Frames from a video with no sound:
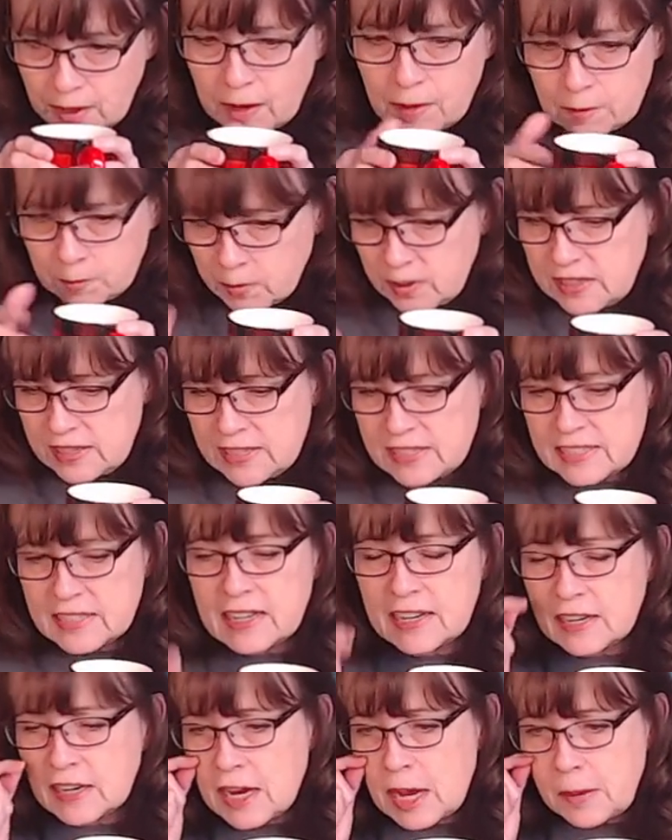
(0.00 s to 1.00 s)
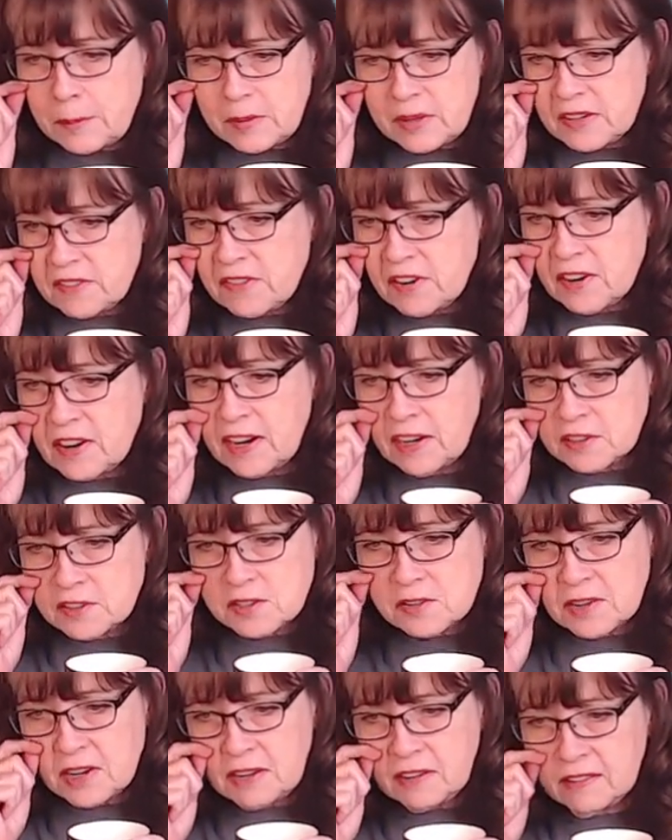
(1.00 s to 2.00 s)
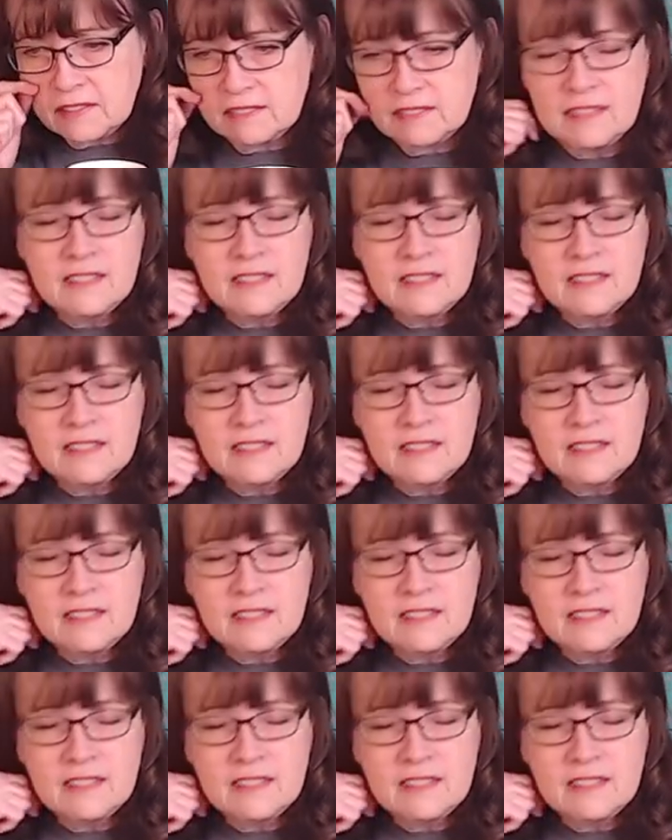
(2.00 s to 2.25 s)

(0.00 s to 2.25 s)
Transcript: We need to get a copy of her X-ray.